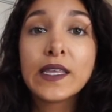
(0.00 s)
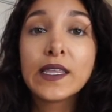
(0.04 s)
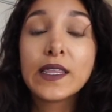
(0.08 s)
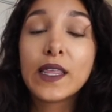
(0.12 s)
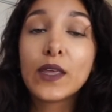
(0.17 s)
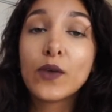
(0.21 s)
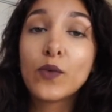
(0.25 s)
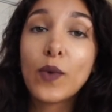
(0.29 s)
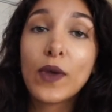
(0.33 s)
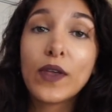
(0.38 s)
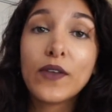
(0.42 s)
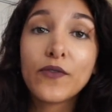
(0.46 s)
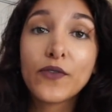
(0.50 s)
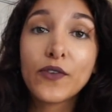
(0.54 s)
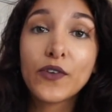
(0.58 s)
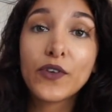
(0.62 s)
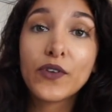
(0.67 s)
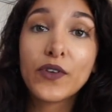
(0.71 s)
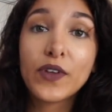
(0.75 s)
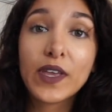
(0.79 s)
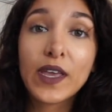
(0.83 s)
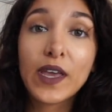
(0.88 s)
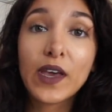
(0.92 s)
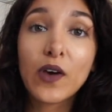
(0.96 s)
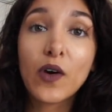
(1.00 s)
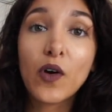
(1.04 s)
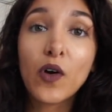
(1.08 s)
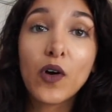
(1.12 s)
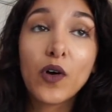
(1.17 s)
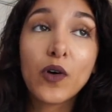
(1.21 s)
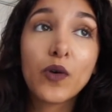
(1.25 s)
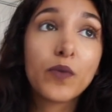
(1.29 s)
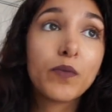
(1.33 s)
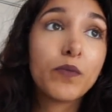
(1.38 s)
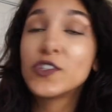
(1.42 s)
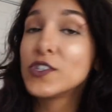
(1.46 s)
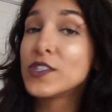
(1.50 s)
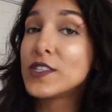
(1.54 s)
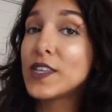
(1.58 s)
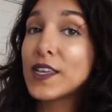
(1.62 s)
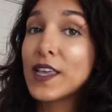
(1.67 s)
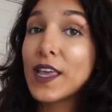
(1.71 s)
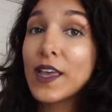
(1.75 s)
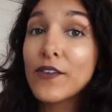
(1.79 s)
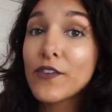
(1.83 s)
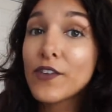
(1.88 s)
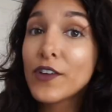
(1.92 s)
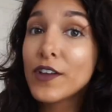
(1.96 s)
They wait for you to get home just
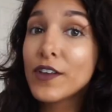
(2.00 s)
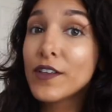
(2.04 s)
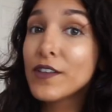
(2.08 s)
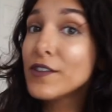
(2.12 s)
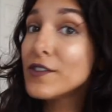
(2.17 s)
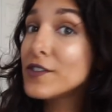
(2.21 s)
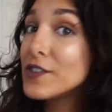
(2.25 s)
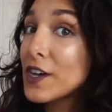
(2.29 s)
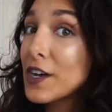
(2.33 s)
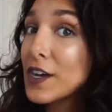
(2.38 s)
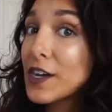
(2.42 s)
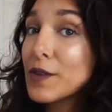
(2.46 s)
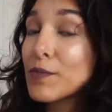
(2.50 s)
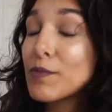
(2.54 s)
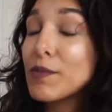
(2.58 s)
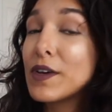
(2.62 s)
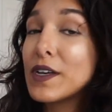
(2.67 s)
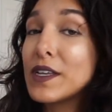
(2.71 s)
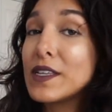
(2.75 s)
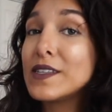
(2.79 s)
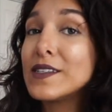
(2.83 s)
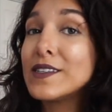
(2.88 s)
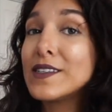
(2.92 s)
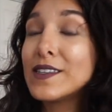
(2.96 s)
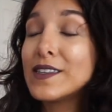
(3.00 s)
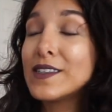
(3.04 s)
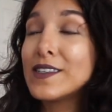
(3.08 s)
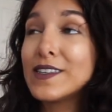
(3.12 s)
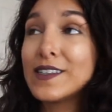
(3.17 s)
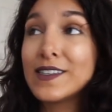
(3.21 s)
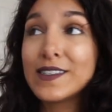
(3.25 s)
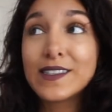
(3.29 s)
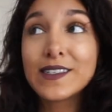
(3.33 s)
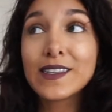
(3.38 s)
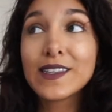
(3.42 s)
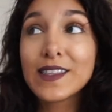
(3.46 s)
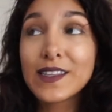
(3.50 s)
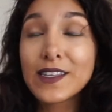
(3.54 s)
like every other dog, but it's